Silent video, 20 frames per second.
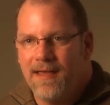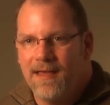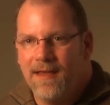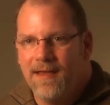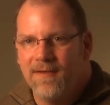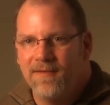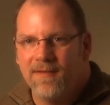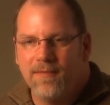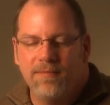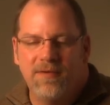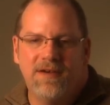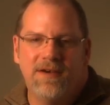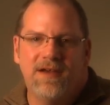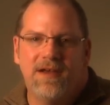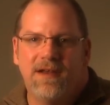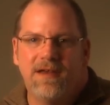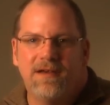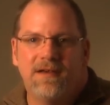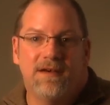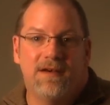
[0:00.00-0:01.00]
is a
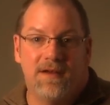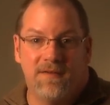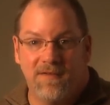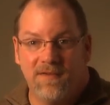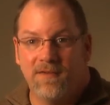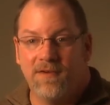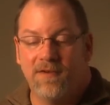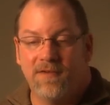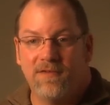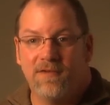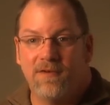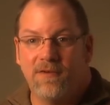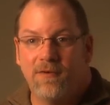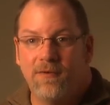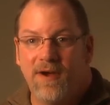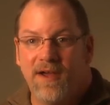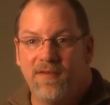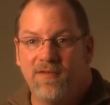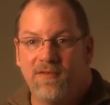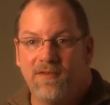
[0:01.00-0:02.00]
political and social
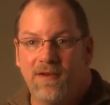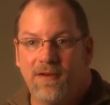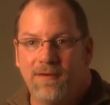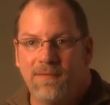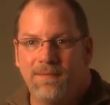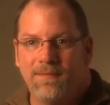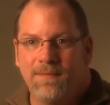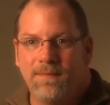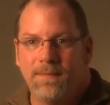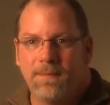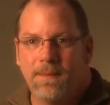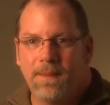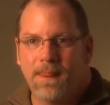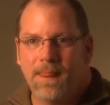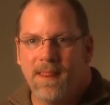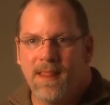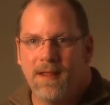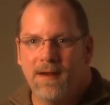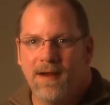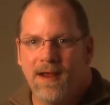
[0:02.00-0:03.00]
question,
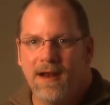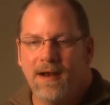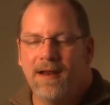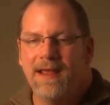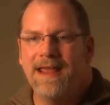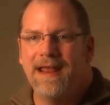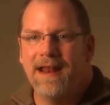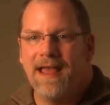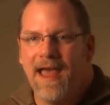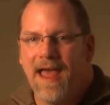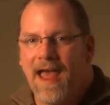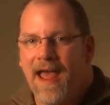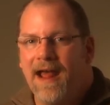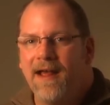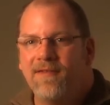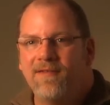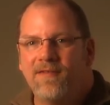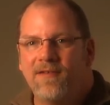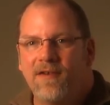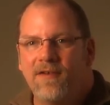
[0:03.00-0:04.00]
right? It
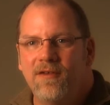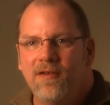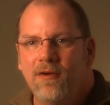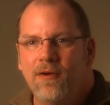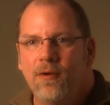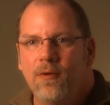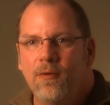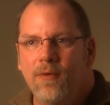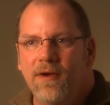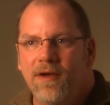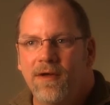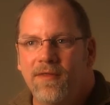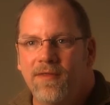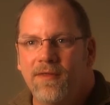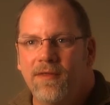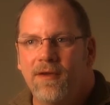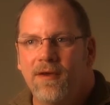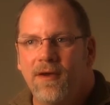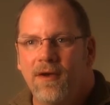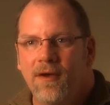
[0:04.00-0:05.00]
has to do
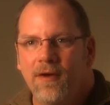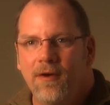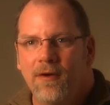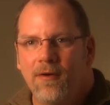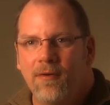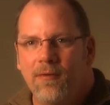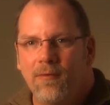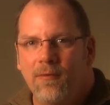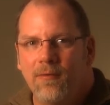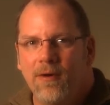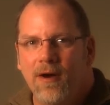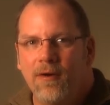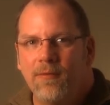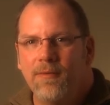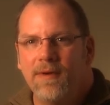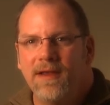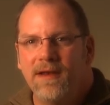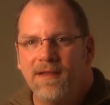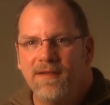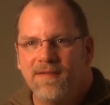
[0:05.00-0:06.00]
with what
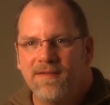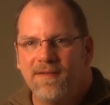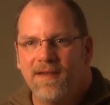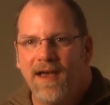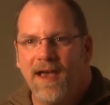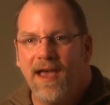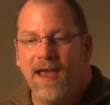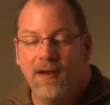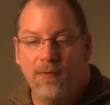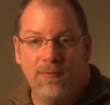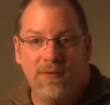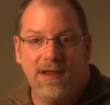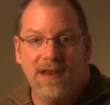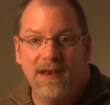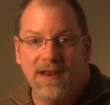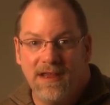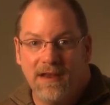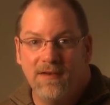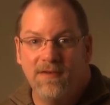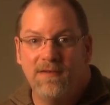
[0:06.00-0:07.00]
we decide we
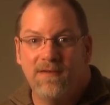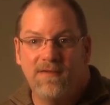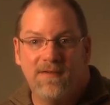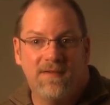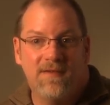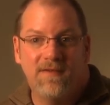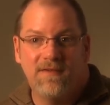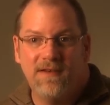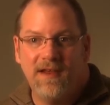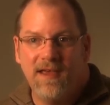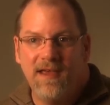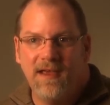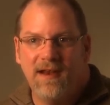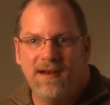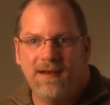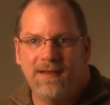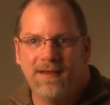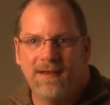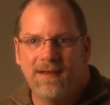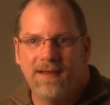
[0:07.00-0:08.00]
need to
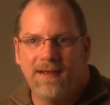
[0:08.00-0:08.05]
sustain.